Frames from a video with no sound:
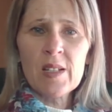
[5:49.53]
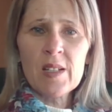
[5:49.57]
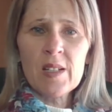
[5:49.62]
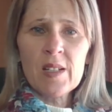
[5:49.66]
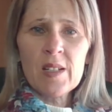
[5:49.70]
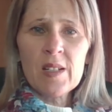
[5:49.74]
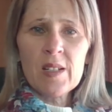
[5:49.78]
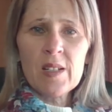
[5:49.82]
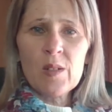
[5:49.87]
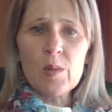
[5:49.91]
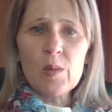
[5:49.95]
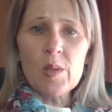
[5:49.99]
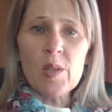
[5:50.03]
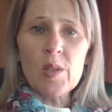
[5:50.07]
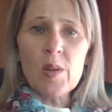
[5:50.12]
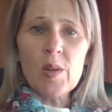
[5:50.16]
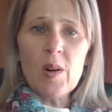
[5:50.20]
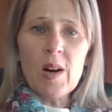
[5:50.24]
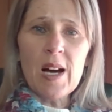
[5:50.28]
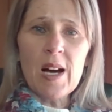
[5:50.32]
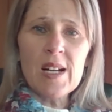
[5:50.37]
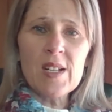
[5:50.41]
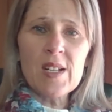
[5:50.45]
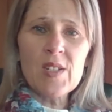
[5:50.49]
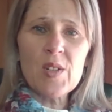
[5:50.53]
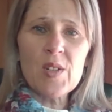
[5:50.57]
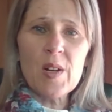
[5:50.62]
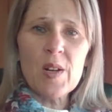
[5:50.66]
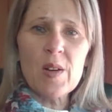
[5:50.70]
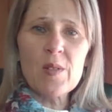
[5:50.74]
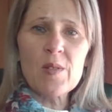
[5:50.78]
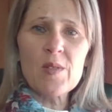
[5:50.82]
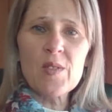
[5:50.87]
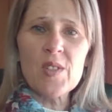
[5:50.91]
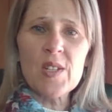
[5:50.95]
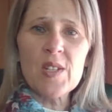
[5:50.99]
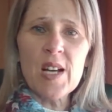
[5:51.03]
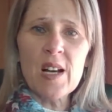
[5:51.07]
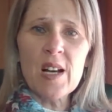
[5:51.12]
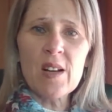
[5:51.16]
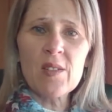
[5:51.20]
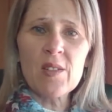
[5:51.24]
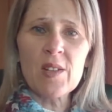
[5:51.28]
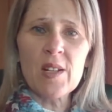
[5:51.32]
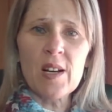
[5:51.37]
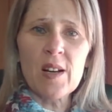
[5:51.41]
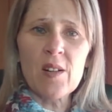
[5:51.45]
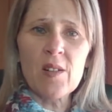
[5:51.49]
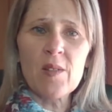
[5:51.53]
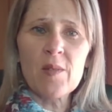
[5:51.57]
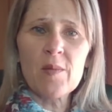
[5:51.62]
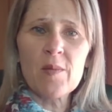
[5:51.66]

With your eyes closed down now,